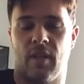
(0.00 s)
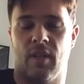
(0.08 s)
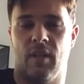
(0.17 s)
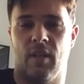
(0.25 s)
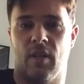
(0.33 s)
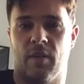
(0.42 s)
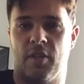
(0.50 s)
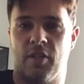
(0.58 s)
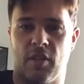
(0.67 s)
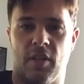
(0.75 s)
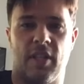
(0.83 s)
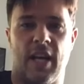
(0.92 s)
you know a
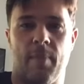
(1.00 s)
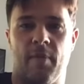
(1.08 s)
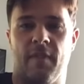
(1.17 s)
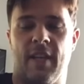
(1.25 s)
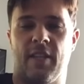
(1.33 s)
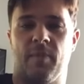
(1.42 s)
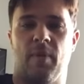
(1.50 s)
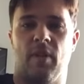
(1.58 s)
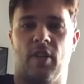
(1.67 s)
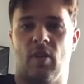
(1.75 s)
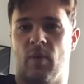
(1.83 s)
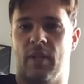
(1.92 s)
certain type of Les Paul
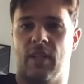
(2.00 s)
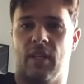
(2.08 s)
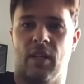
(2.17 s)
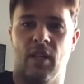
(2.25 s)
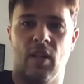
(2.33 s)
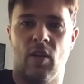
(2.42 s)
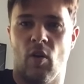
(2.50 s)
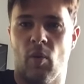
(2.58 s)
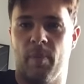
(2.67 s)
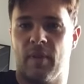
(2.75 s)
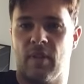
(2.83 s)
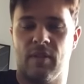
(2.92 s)
you know with the
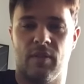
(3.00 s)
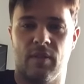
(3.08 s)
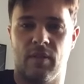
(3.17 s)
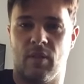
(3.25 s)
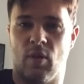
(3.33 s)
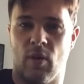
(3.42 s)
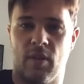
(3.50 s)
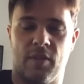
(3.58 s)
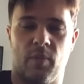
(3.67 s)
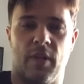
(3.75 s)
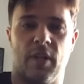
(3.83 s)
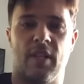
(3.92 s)
open
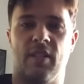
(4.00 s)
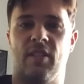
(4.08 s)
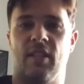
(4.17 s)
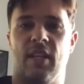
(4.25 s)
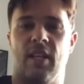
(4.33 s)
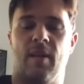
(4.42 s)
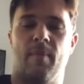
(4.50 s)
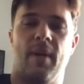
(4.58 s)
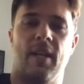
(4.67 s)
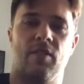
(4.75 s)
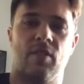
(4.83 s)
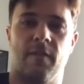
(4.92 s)
collars where you can see them
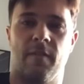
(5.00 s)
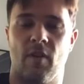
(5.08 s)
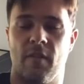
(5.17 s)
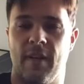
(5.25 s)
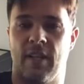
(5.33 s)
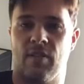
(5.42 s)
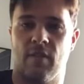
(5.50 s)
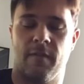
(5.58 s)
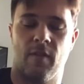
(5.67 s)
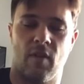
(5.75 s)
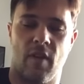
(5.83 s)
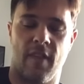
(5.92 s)
and so forth and so
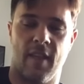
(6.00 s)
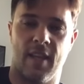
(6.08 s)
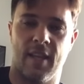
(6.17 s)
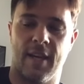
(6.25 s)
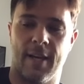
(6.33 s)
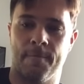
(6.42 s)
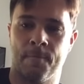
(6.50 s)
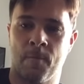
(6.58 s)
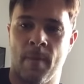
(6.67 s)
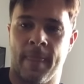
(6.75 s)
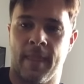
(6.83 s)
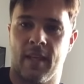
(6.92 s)
forth and uh,
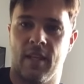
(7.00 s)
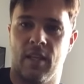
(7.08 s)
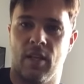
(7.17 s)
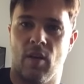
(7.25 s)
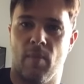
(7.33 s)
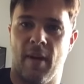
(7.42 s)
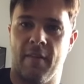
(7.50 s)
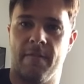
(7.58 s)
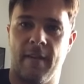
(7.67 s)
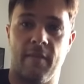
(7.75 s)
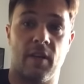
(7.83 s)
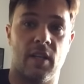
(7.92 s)
you know my
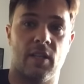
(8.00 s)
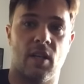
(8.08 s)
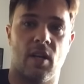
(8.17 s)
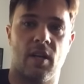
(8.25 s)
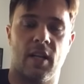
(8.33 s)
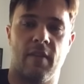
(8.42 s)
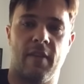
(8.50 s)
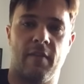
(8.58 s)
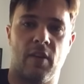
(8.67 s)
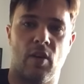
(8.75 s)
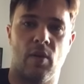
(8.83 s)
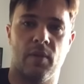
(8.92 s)
favorite guitar that I've
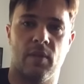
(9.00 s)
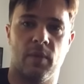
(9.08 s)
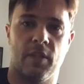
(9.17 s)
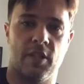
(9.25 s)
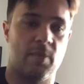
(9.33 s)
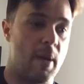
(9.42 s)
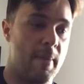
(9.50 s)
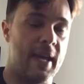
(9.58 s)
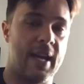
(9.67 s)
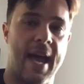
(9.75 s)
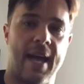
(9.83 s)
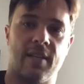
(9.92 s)
ever owned which is my
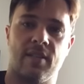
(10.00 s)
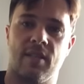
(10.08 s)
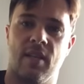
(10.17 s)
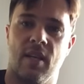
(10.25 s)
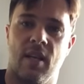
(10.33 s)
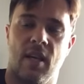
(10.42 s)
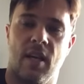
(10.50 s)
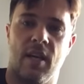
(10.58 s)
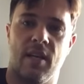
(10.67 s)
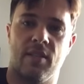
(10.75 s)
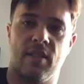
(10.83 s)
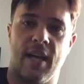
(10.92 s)
main axe
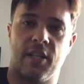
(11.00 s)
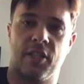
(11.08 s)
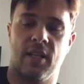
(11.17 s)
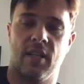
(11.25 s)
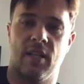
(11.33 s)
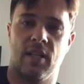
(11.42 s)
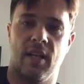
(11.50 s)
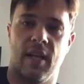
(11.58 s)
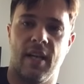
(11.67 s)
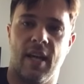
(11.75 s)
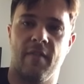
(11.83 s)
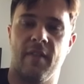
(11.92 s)
is actually a, uh,
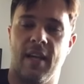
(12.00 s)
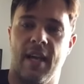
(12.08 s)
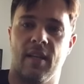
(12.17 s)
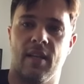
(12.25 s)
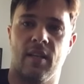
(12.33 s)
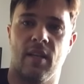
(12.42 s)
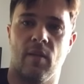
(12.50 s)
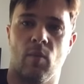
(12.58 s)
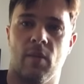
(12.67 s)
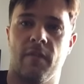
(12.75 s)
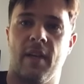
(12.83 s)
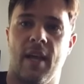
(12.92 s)
a Eddie Van Halen uh,
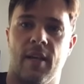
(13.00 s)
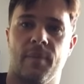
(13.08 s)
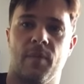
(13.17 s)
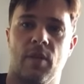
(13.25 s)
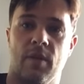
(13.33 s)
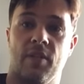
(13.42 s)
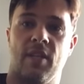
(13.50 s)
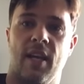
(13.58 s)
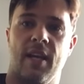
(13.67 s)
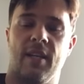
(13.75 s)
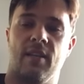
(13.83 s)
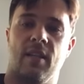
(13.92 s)
Wolfgang
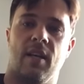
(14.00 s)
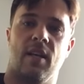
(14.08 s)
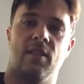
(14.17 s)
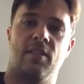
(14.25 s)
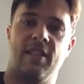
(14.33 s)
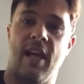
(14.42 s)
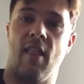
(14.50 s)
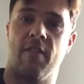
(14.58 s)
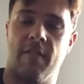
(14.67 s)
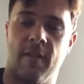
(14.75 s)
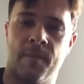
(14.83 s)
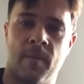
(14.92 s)
USA in
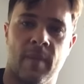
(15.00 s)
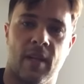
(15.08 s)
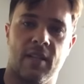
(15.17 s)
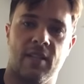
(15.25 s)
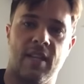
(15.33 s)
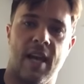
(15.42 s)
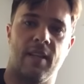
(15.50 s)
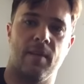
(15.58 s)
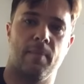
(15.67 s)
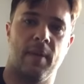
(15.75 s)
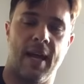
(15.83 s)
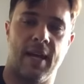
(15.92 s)
stealth in
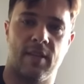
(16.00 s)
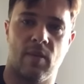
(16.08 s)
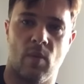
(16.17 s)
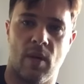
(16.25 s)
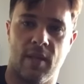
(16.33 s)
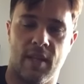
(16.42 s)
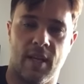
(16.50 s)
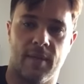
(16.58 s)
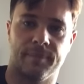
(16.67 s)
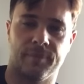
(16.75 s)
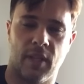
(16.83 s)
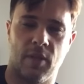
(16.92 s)
satin black the one
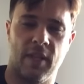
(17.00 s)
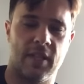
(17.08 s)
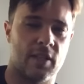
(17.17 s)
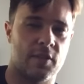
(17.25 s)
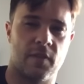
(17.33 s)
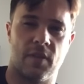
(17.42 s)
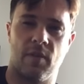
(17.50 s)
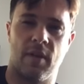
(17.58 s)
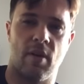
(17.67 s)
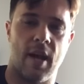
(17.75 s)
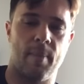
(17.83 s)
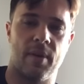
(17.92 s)
um, it retails for three
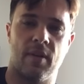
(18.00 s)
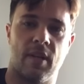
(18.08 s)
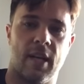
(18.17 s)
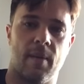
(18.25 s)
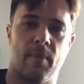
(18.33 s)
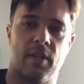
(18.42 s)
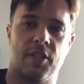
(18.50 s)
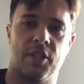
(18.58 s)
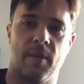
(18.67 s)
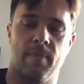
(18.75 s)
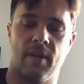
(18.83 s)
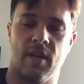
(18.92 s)
grand but you can get it much
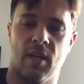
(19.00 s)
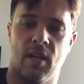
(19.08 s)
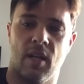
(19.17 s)
cheaper